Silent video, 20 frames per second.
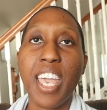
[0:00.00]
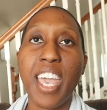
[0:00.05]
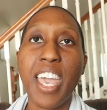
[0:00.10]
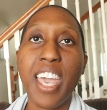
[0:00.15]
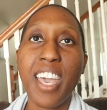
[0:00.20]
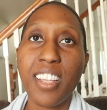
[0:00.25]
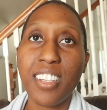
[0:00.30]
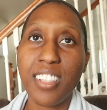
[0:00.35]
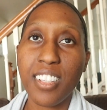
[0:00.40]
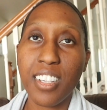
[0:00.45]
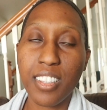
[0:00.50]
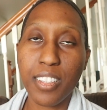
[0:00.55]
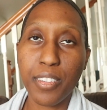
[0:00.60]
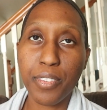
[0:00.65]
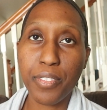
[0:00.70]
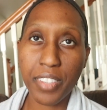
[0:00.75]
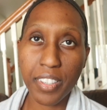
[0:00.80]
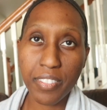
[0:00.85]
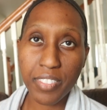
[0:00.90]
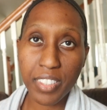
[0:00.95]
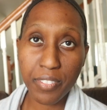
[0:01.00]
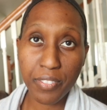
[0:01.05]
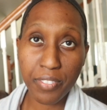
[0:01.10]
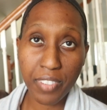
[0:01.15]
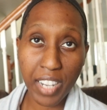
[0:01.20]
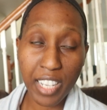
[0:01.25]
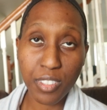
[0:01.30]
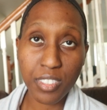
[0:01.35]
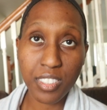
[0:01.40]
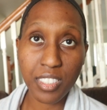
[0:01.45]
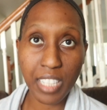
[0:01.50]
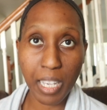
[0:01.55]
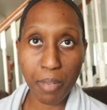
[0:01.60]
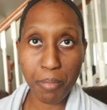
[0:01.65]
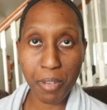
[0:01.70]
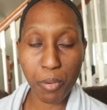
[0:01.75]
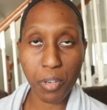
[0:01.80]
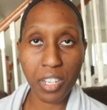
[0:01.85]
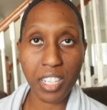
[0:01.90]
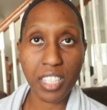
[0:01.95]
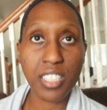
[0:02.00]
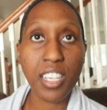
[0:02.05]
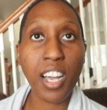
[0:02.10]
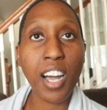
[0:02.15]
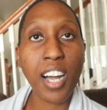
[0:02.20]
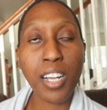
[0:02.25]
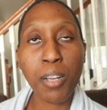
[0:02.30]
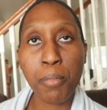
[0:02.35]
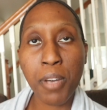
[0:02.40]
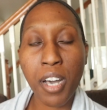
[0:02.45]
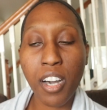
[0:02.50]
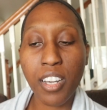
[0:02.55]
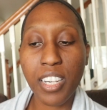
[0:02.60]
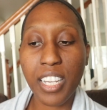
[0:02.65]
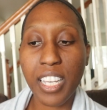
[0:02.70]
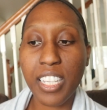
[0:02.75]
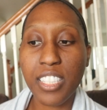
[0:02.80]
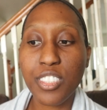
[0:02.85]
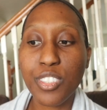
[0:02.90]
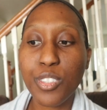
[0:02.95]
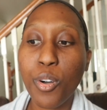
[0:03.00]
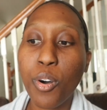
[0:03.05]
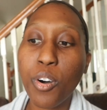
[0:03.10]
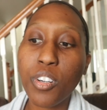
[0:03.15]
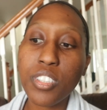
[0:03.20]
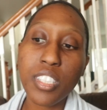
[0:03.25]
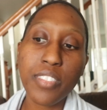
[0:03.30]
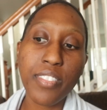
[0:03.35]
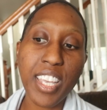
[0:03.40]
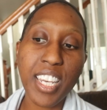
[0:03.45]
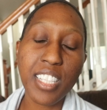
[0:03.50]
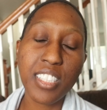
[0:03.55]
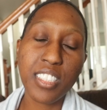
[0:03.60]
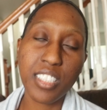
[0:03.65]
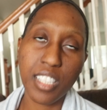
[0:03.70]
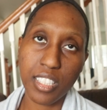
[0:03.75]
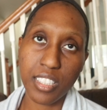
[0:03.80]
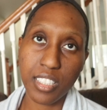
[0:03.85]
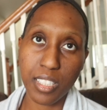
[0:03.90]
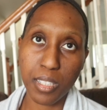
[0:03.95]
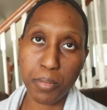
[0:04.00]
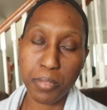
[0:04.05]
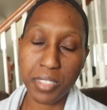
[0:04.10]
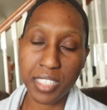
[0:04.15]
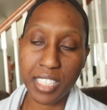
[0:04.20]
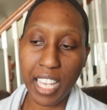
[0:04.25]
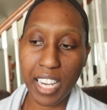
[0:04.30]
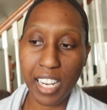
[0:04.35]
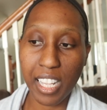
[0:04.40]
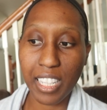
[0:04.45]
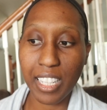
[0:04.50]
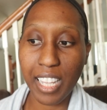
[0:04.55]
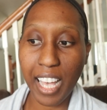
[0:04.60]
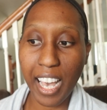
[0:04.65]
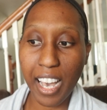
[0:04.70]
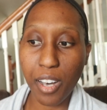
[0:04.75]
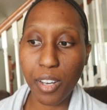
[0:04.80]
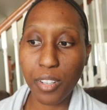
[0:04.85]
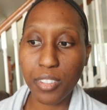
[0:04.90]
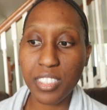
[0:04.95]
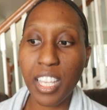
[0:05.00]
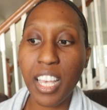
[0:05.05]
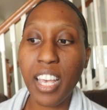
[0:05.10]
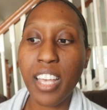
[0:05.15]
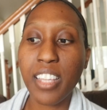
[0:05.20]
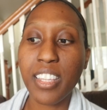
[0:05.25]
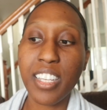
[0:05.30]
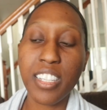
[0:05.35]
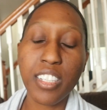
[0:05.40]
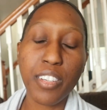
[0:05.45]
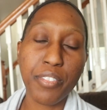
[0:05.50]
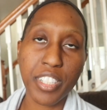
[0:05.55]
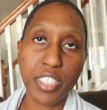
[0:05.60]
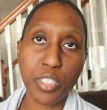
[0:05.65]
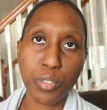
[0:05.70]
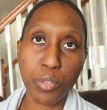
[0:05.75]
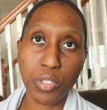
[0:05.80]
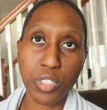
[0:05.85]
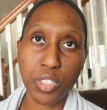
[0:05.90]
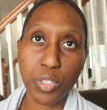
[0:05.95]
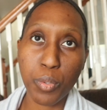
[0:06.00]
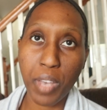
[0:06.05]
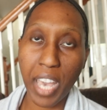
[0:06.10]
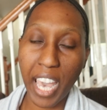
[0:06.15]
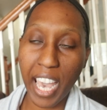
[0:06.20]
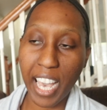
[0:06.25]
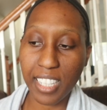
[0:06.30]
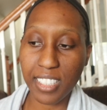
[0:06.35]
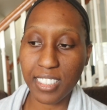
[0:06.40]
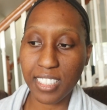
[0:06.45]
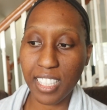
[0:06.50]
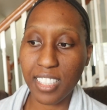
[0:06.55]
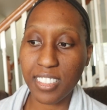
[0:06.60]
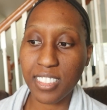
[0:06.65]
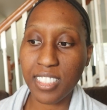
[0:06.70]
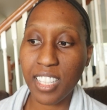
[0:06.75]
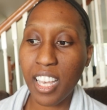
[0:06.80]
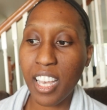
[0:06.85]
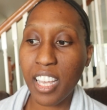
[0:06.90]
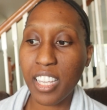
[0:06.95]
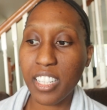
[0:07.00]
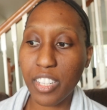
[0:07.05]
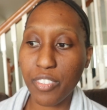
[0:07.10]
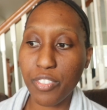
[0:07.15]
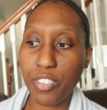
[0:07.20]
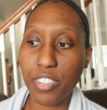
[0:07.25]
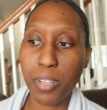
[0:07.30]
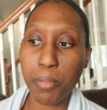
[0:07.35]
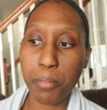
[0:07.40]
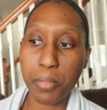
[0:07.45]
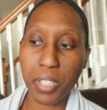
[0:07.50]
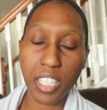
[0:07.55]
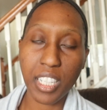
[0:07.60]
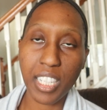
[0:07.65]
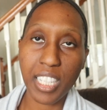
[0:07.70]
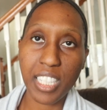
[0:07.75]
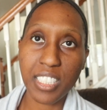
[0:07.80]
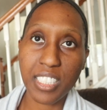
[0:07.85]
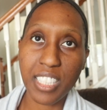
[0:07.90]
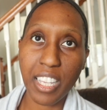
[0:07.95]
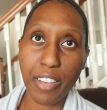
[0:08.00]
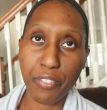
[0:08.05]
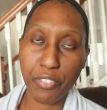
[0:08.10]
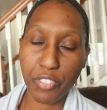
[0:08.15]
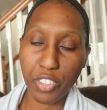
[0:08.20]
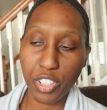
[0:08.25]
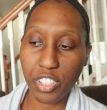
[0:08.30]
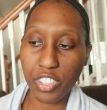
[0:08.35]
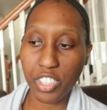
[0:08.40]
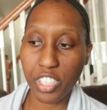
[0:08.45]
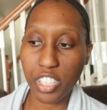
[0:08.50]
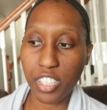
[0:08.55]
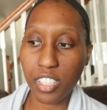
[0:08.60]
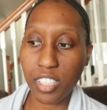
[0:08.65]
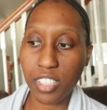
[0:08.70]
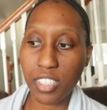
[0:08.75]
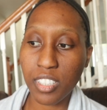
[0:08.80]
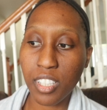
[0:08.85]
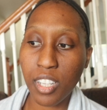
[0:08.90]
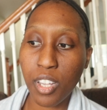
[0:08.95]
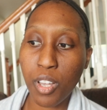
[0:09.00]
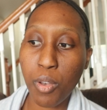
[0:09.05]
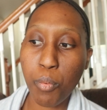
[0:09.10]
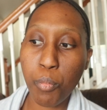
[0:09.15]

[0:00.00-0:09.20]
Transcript: And the fifth and final step I want to talk about is cultivating systems that allows the individual to access different abilities that further